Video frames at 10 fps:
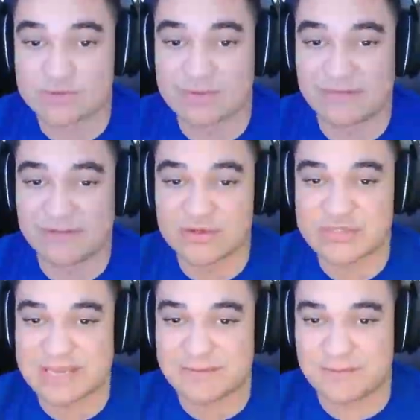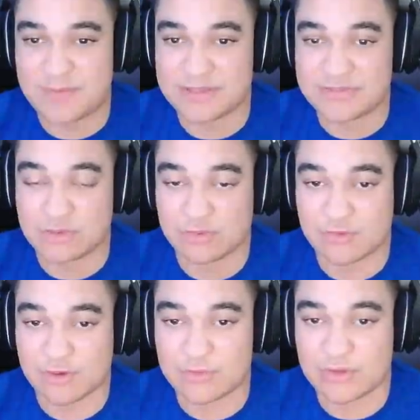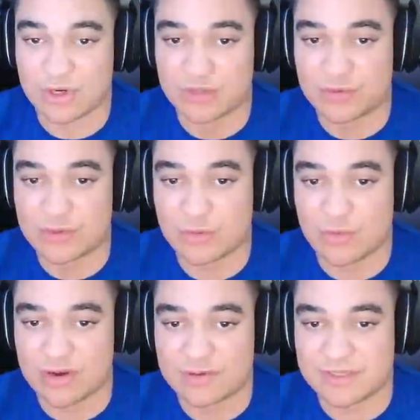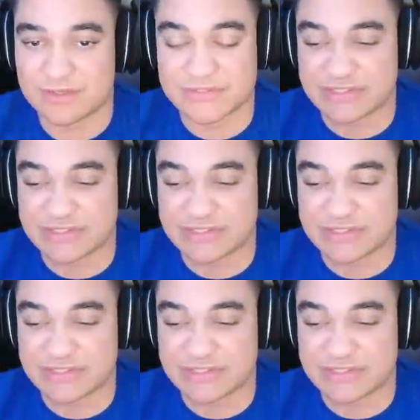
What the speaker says: of my videos have been so far with the R301 because